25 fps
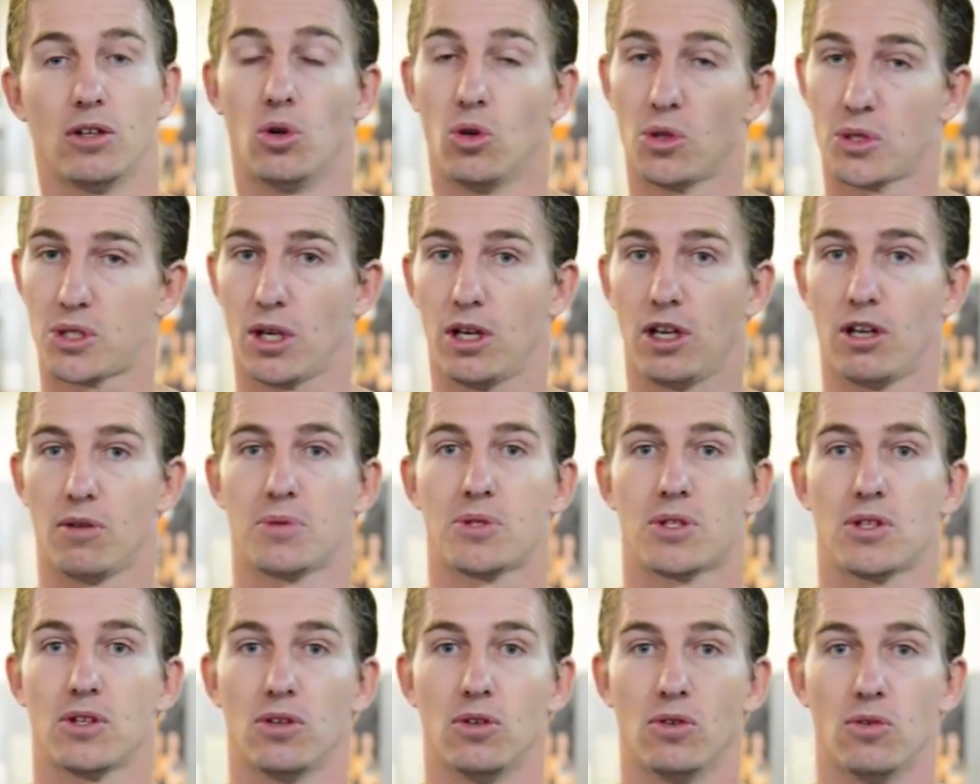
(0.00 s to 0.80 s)
Also
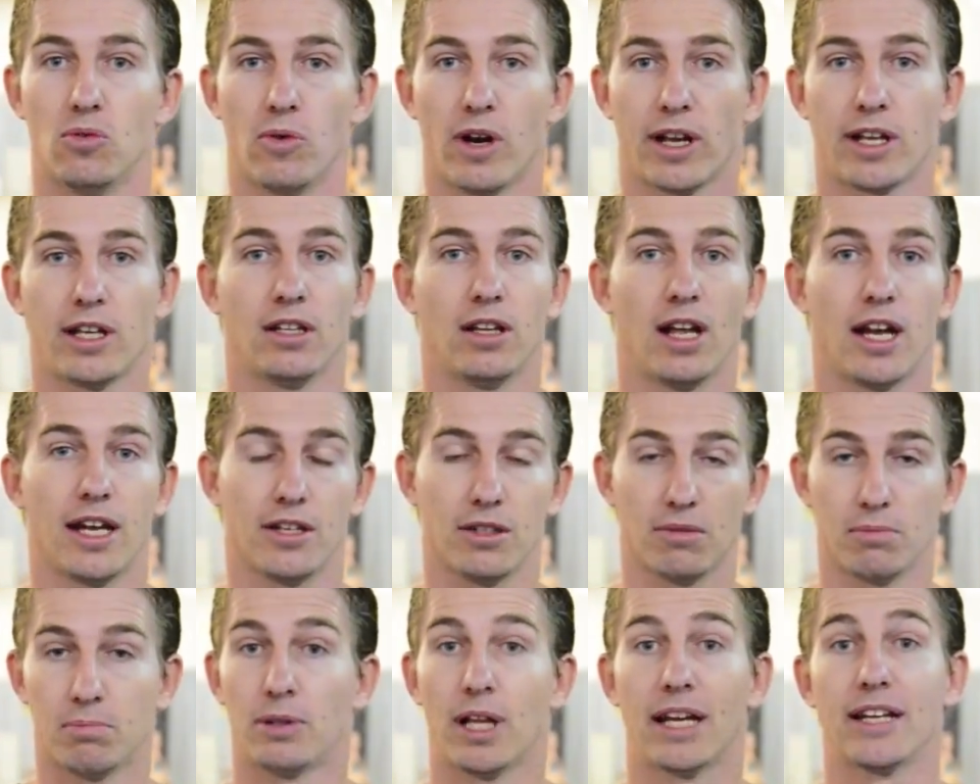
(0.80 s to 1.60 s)
helps to regulate
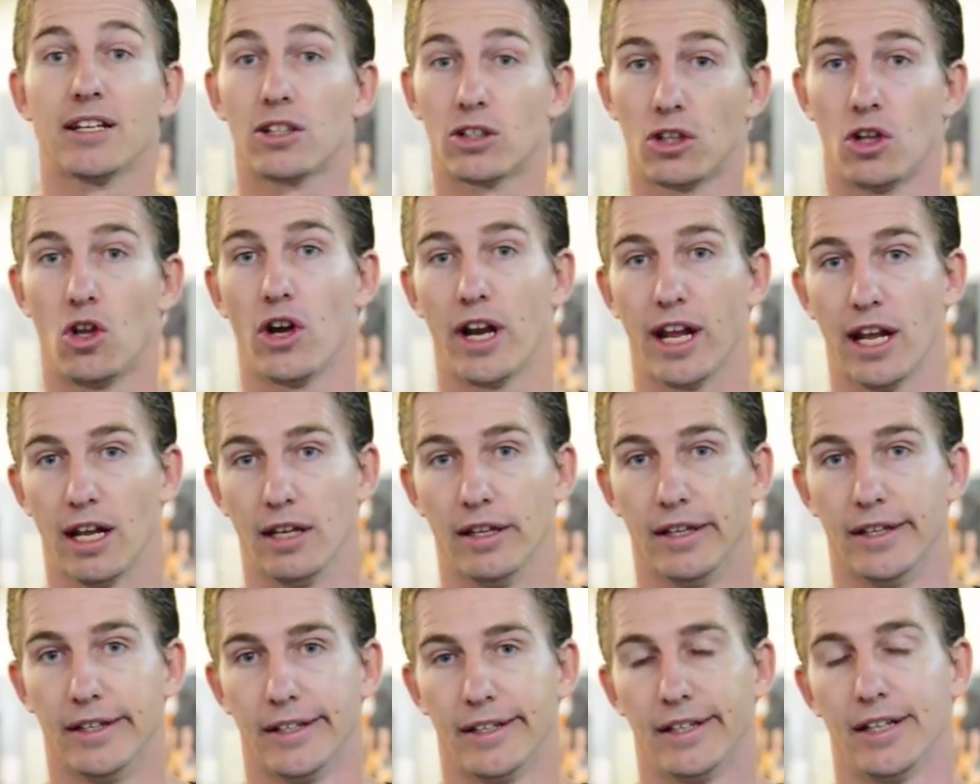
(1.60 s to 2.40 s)
blood clotting.
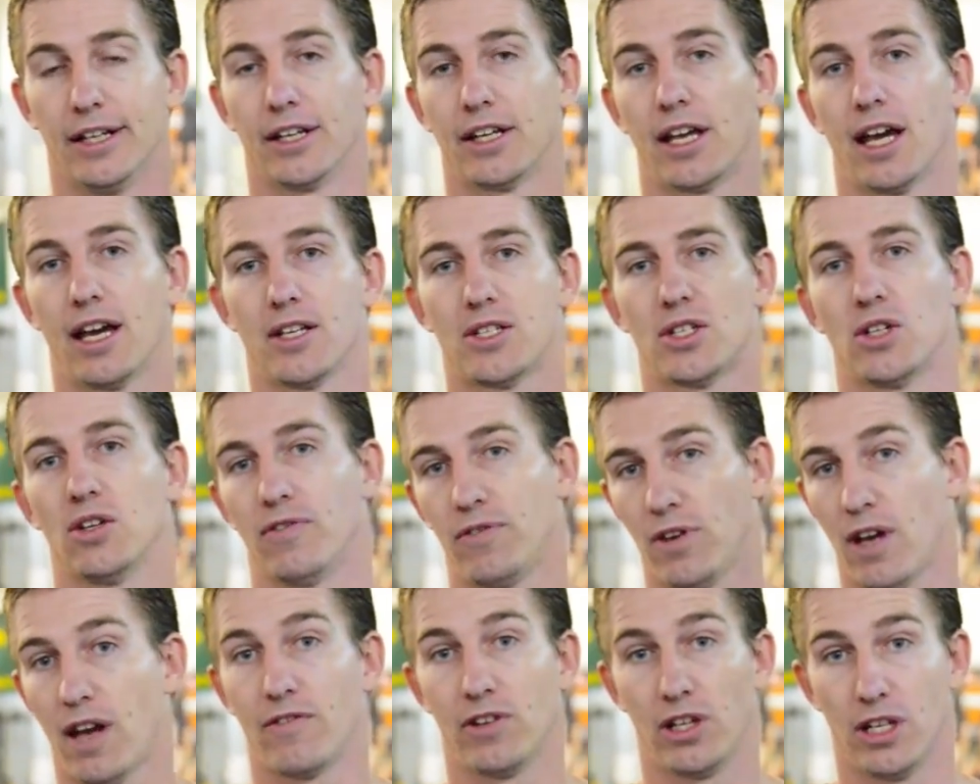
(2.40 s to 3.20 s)
Okay, so
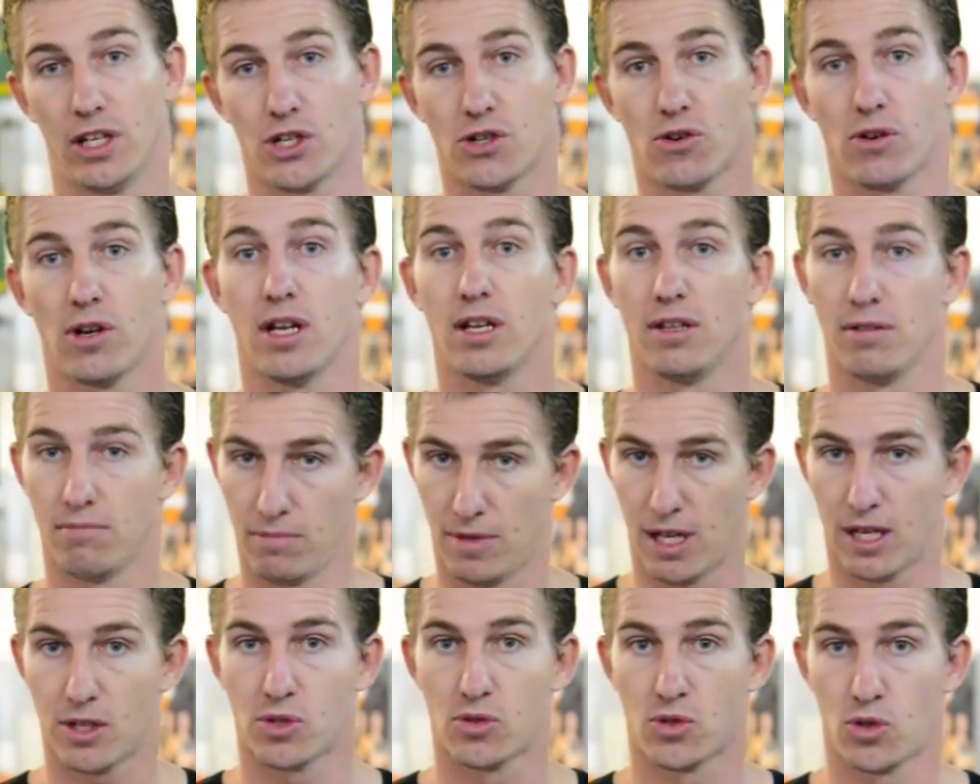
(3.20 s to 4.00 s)
if you have an injury,
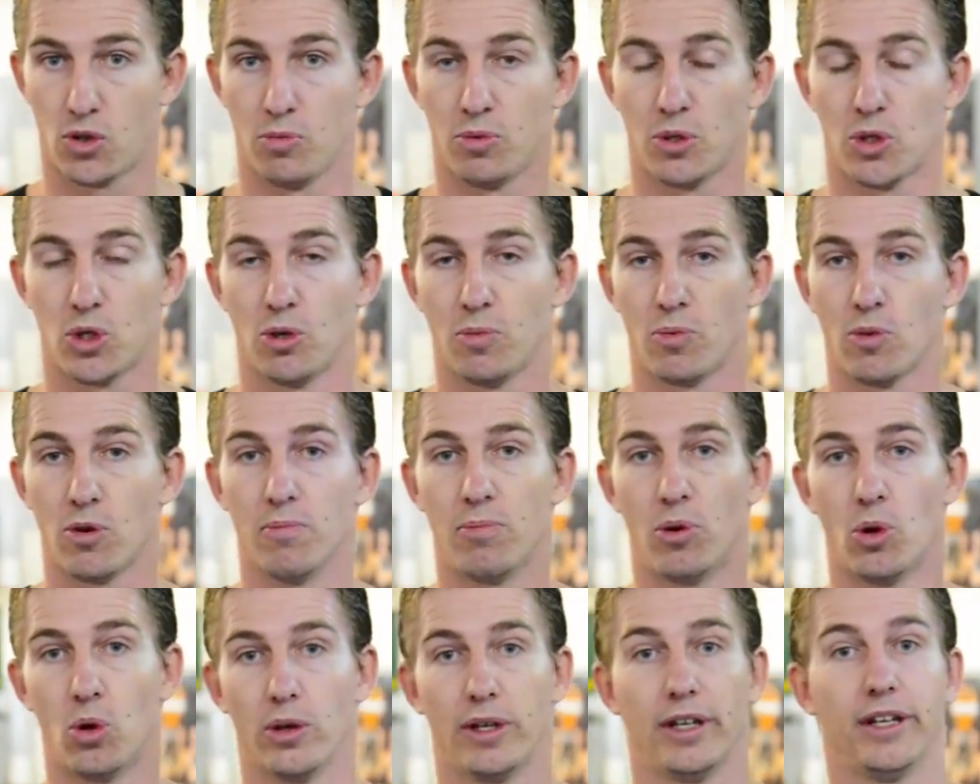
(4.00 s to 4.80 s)
that's super, super
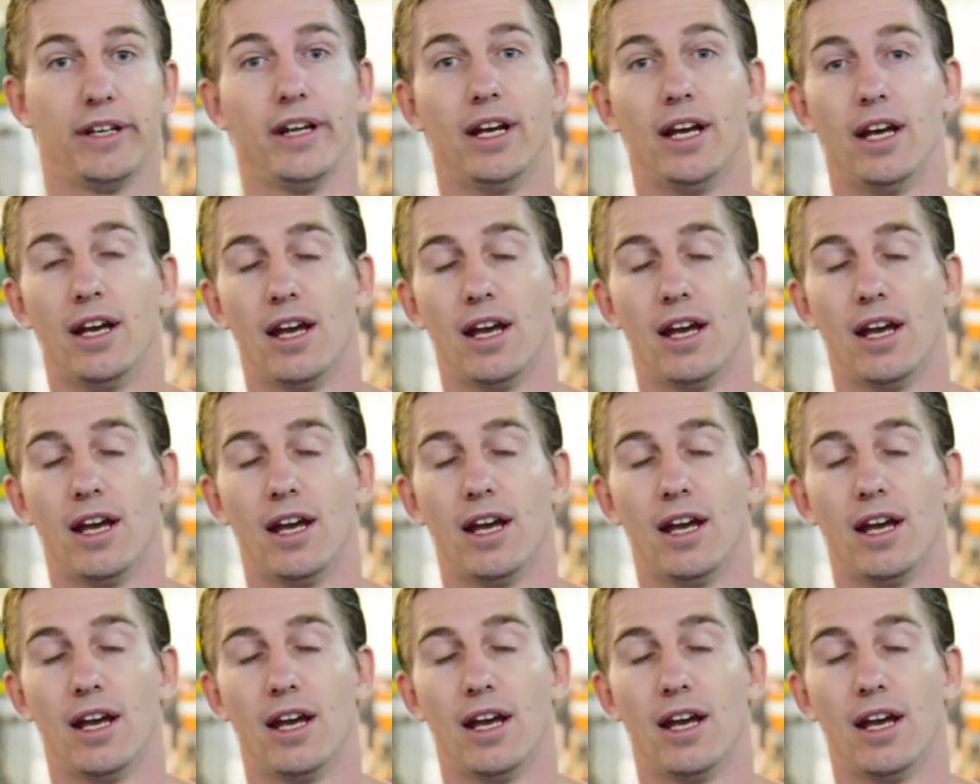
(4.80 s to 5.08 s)
important.